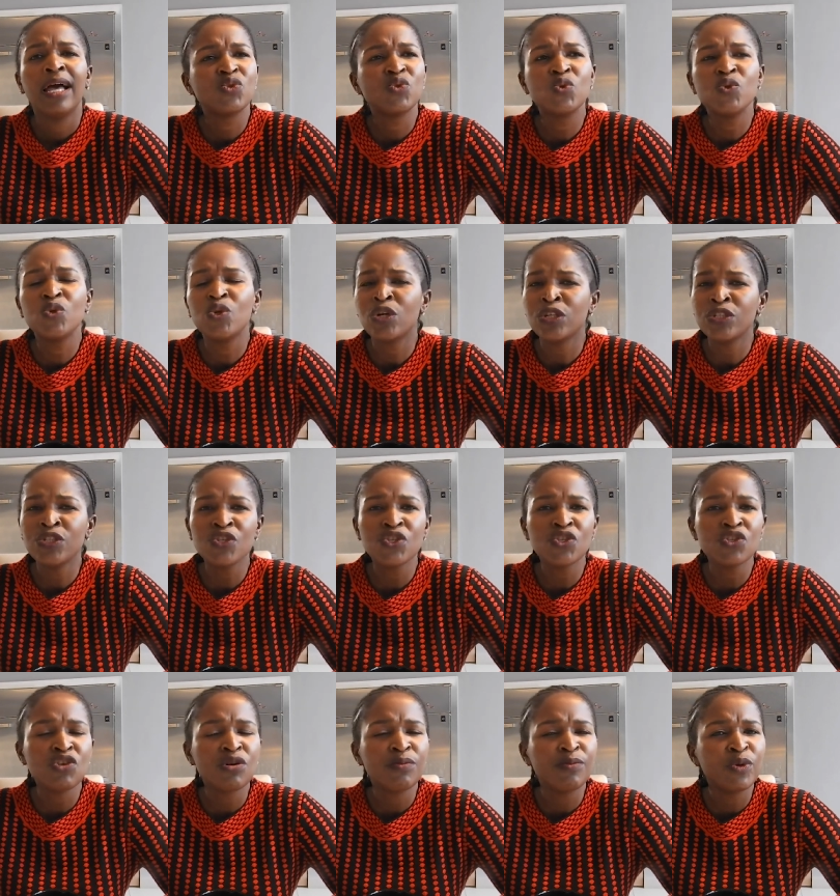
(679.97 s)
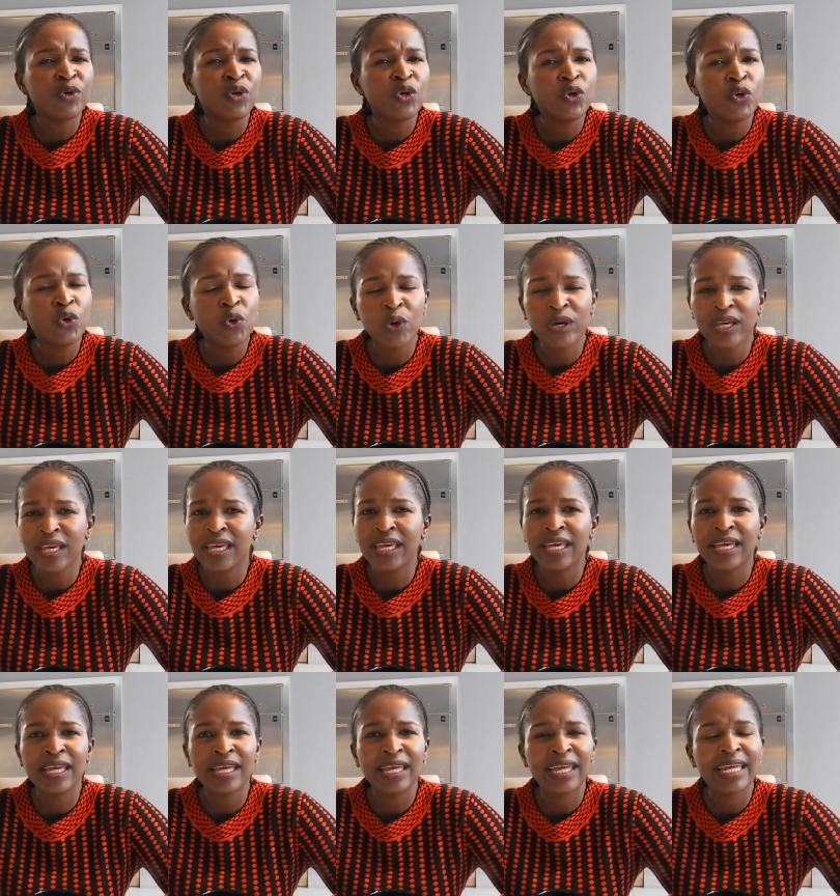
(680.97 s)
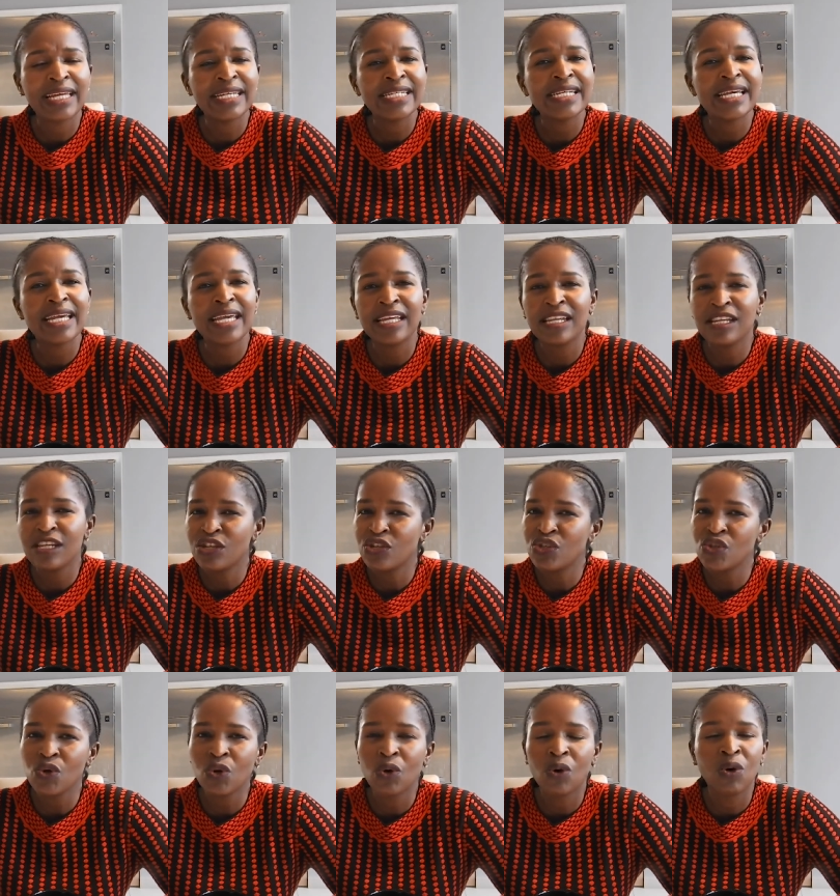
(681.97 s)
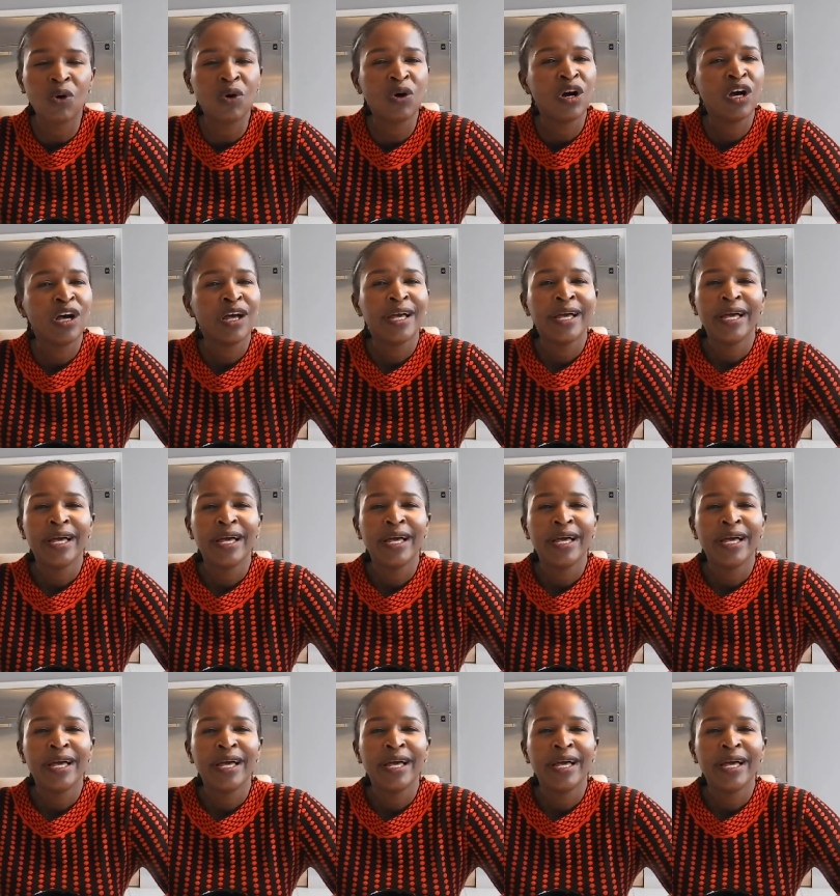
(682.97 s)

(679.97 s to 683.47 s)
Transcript: Do not stop knocking at any door.